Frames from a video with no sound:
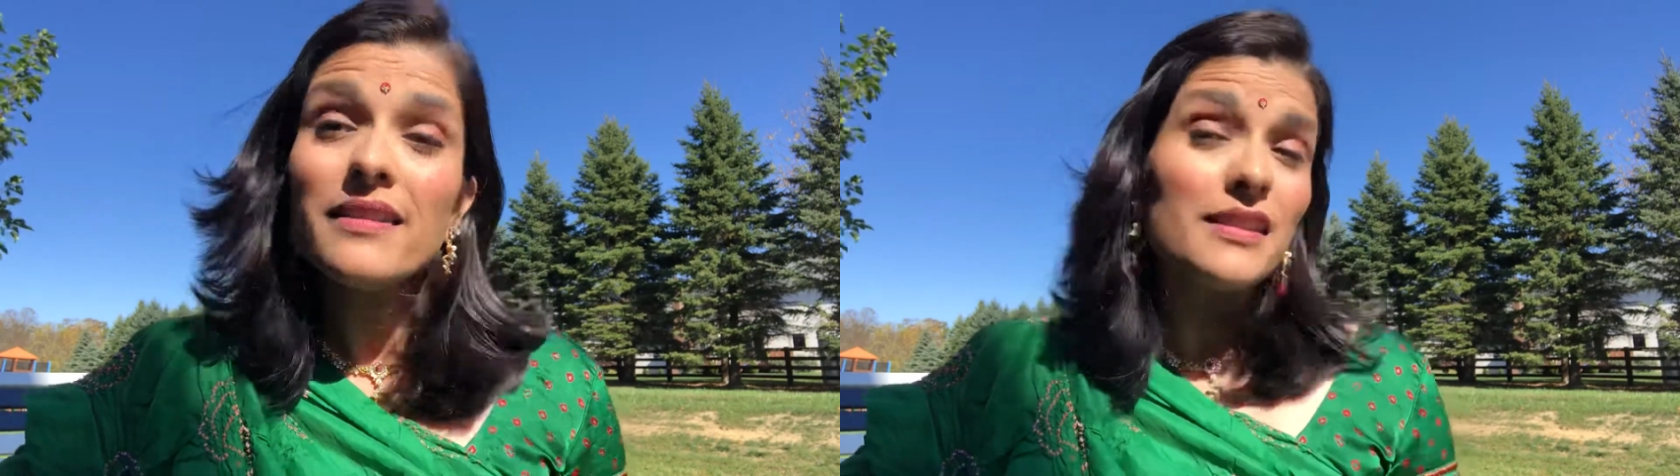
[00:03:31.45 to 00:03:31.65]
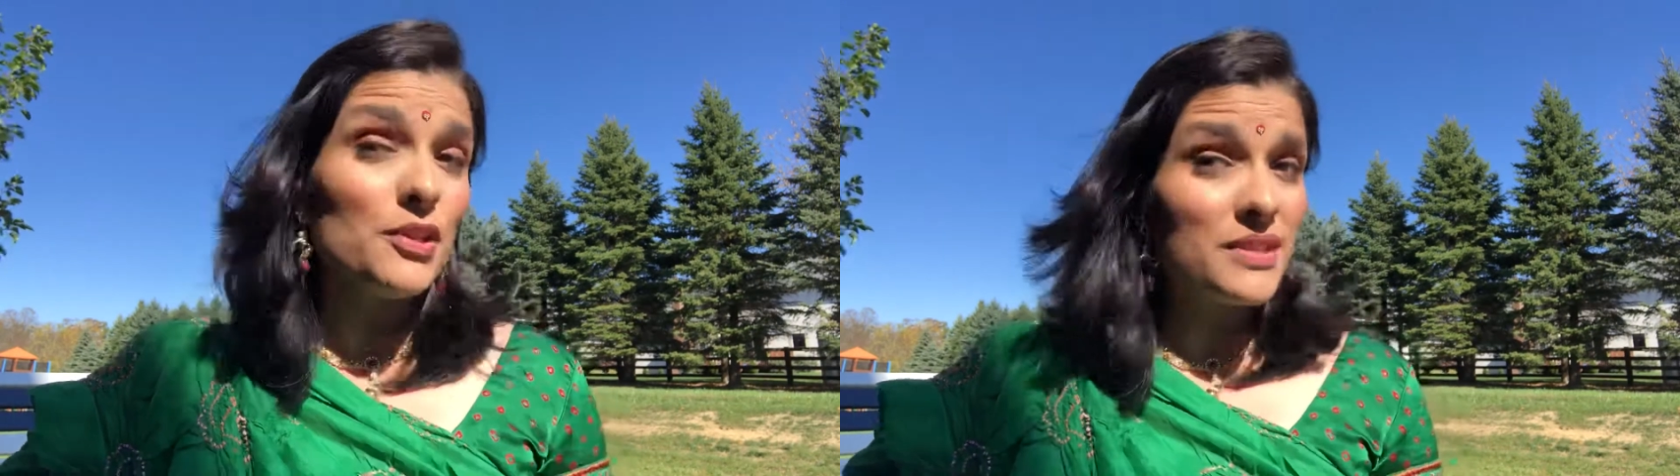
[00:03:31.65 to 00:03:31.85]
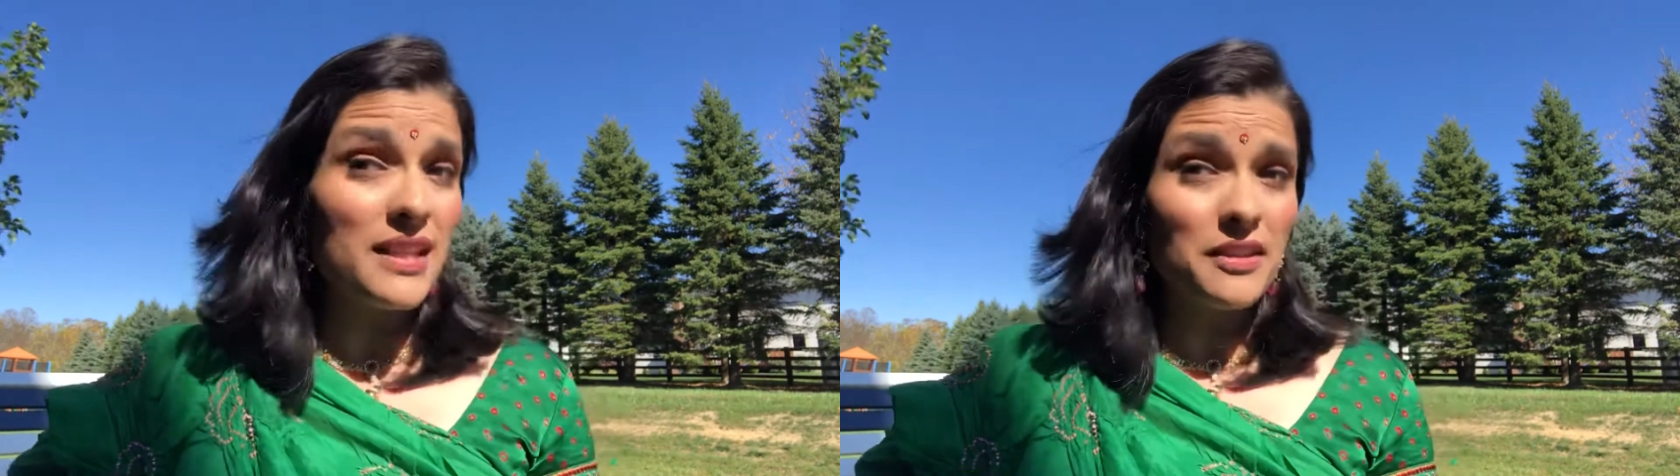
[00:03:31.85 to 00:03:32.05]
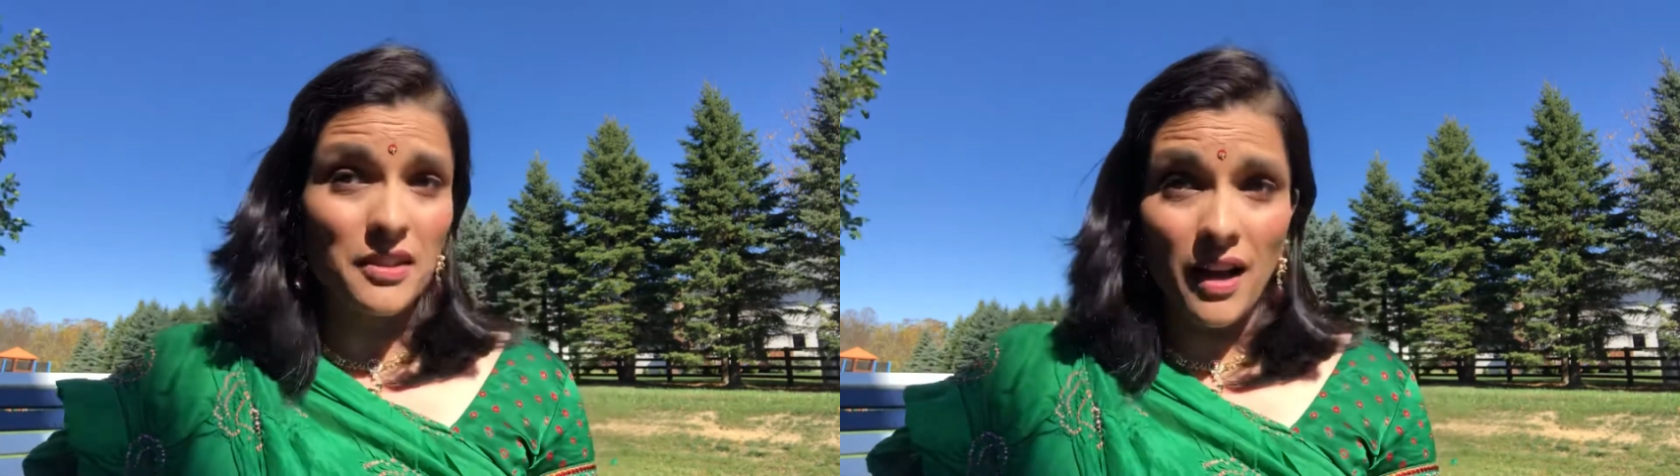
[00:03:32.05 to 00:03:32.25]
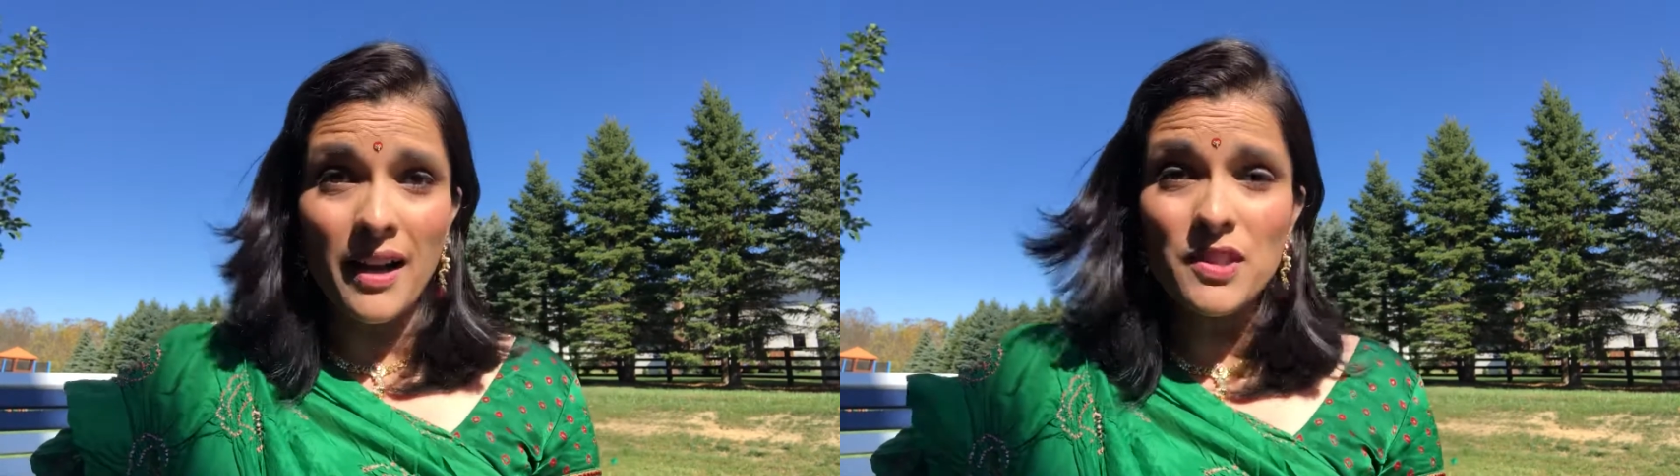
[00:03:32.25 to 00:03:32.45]
You see, the
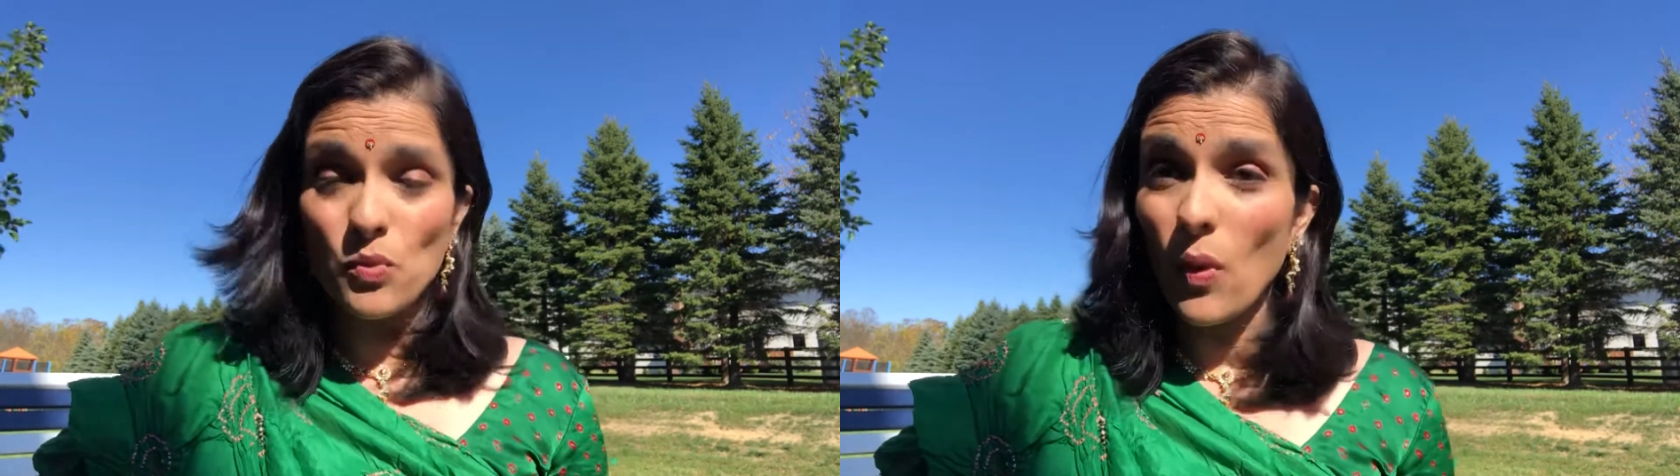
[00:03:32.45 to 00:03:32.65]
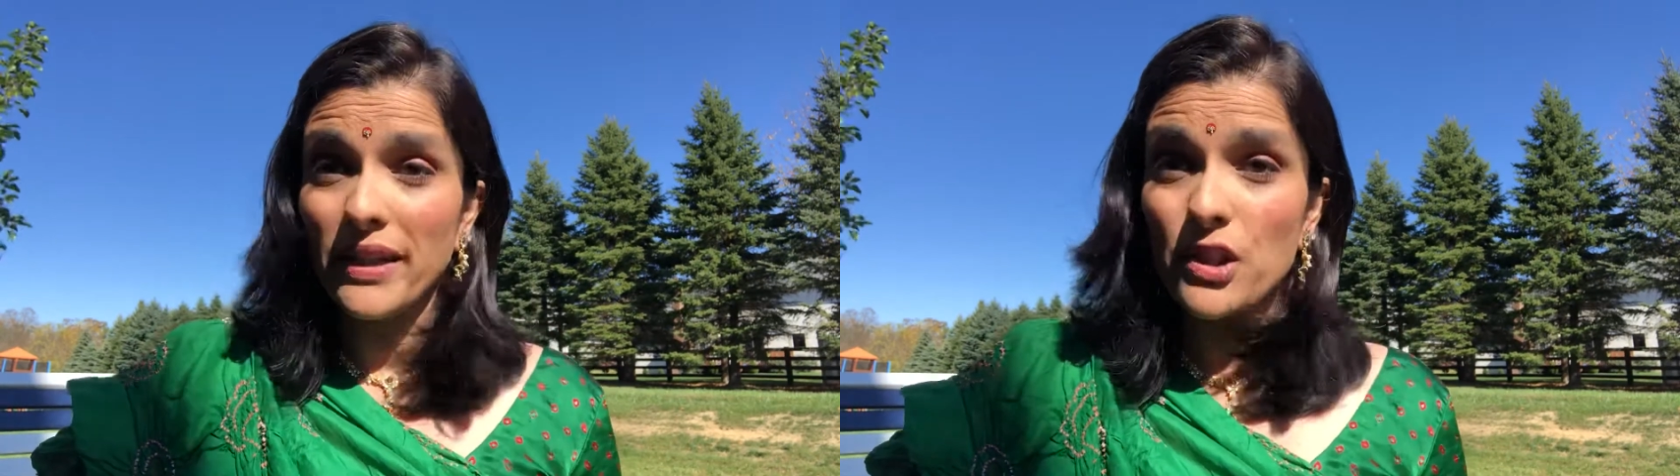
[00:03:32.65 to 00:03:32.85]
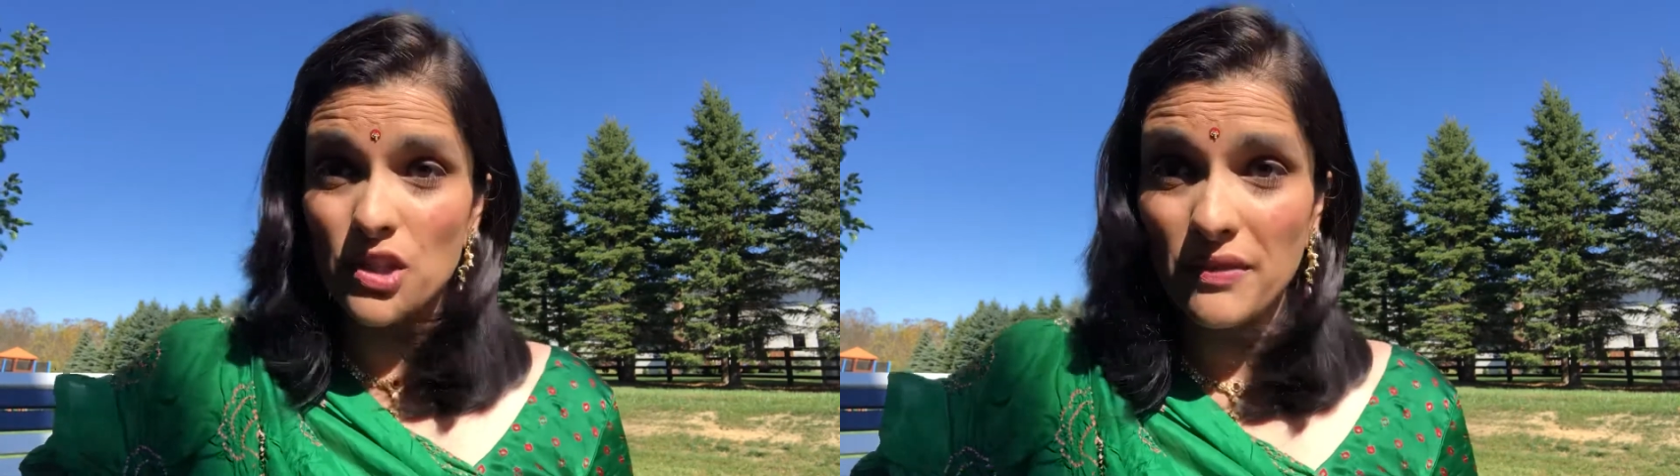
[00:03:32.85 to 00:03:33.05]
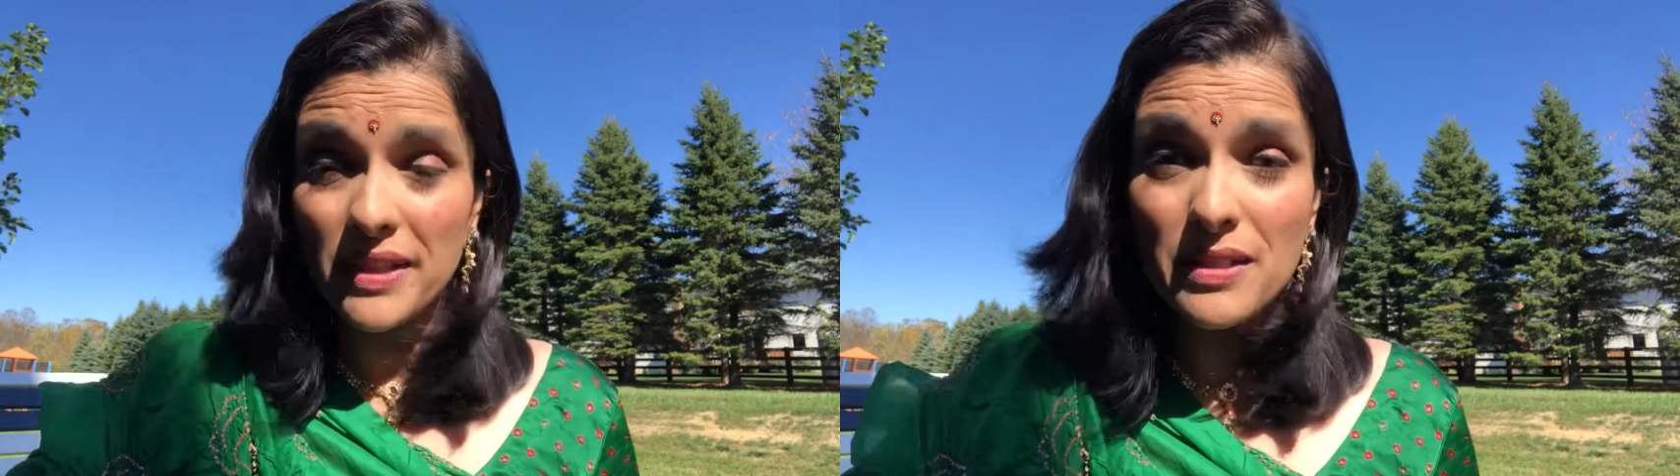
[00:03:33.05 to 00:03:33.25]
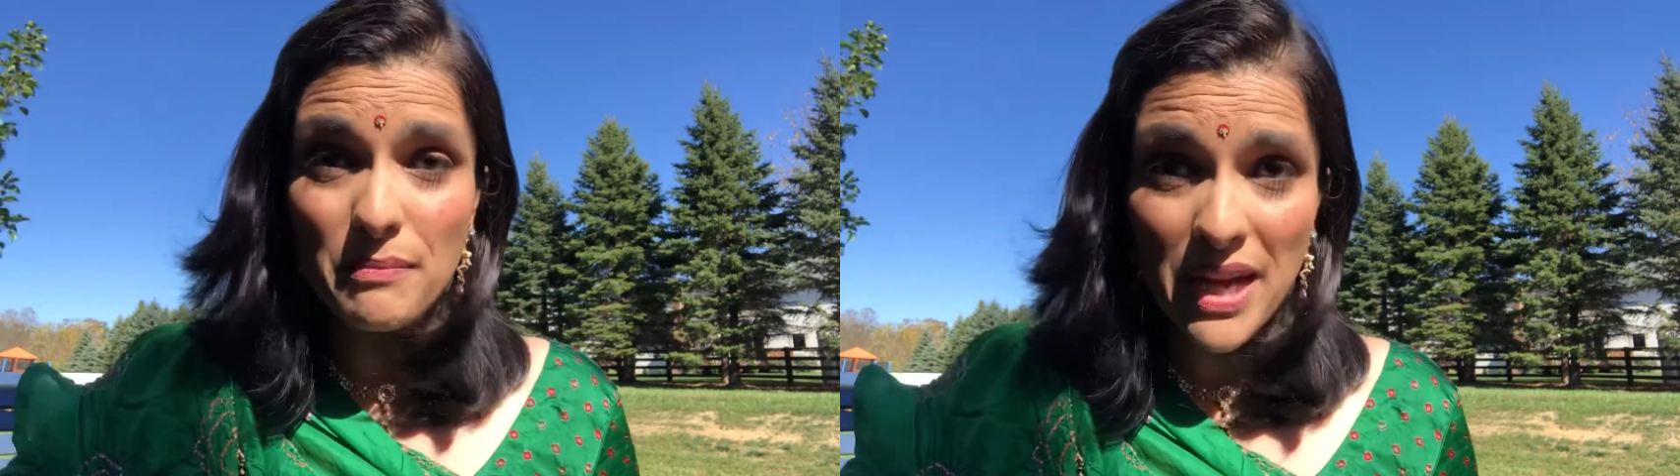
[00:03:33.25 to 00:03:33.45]
gods wanted Shiva
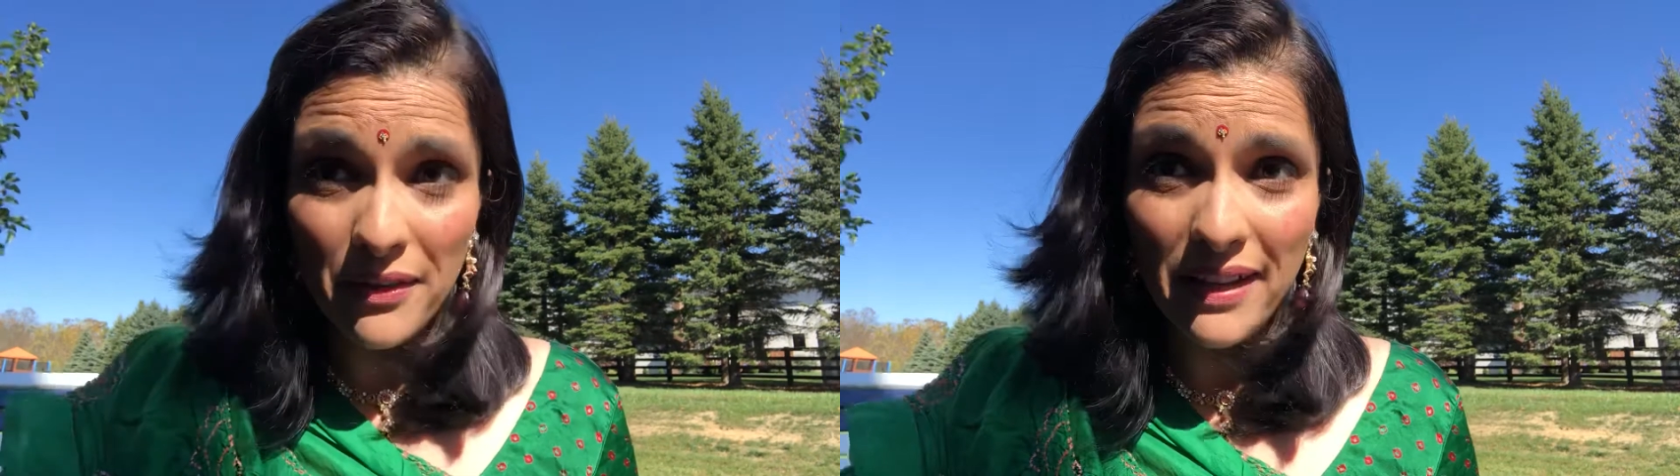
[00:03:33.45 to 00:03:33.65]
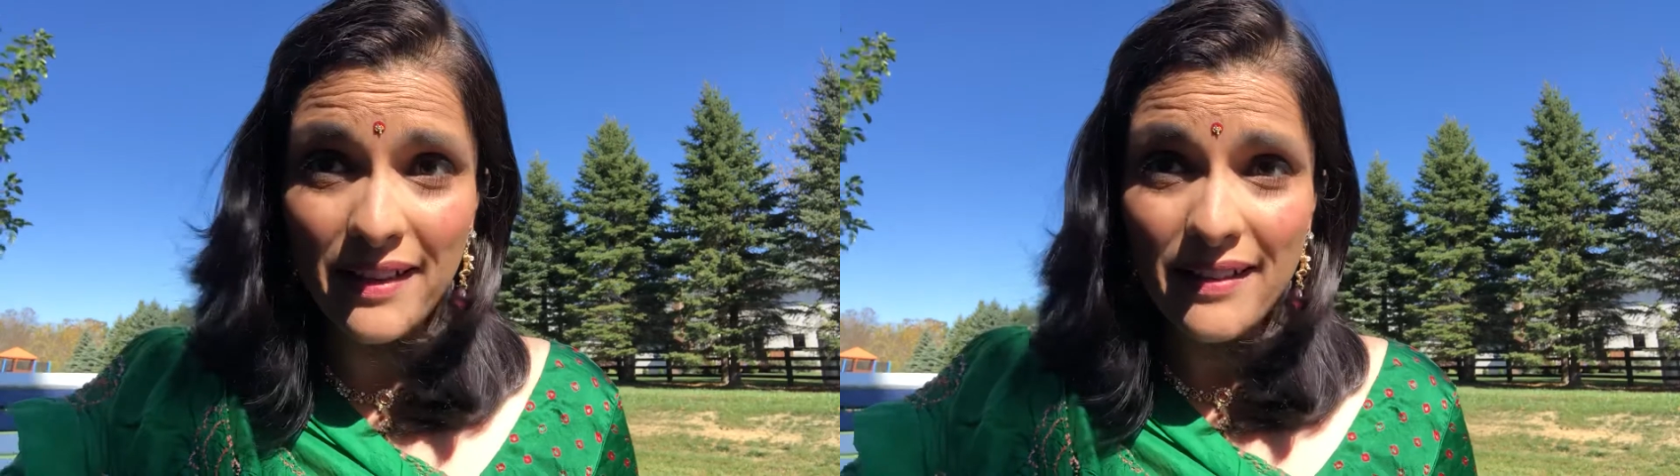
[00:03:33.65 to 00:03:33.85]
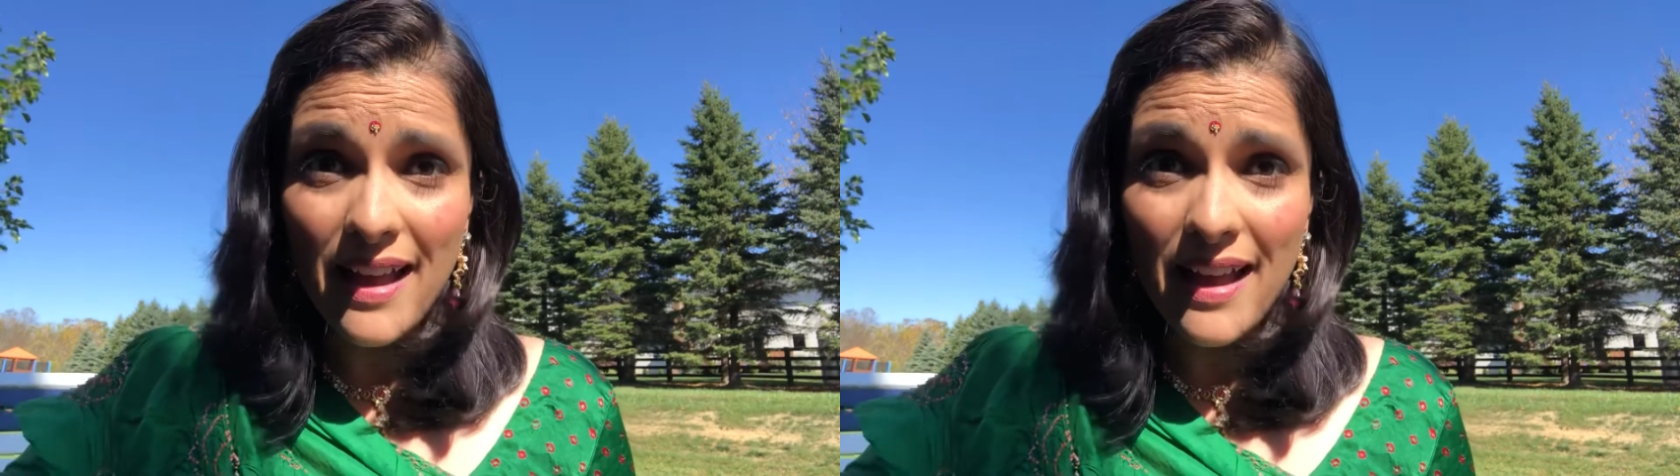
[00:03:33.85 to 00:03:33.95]
to marry